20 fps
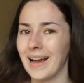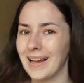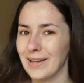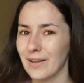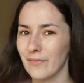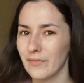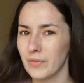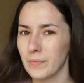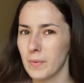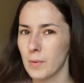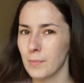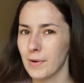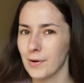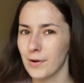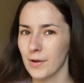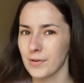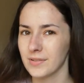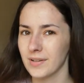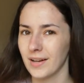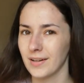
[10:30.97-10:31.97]
I love them, and
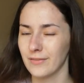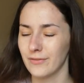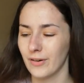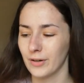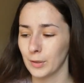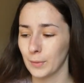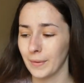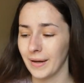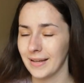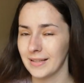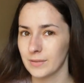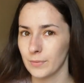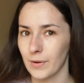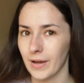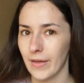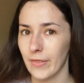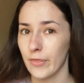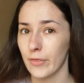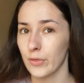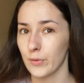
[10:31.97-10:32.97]
Wilco's kind of far away, so
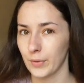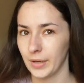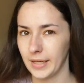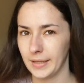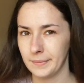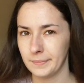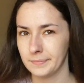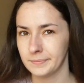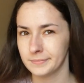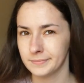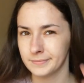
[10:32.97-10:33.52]
I'll get three.